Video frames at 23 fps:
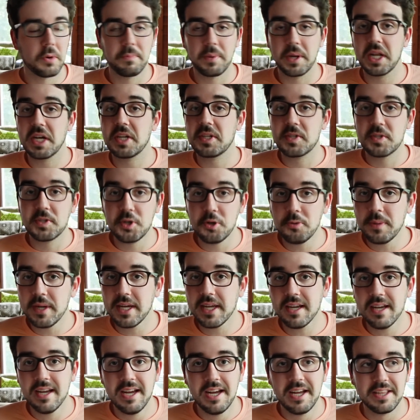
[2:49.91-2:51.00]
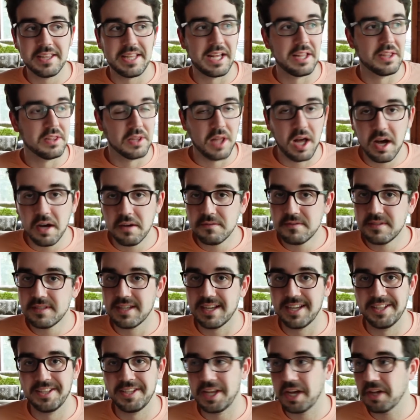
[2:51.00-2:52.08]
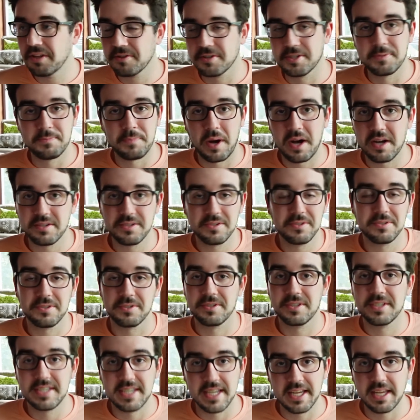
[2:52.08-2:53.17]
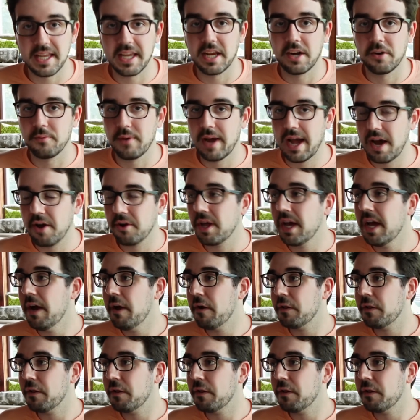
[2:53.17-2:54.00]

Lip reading: But assuming that Loves and the other sponsors are sticking around,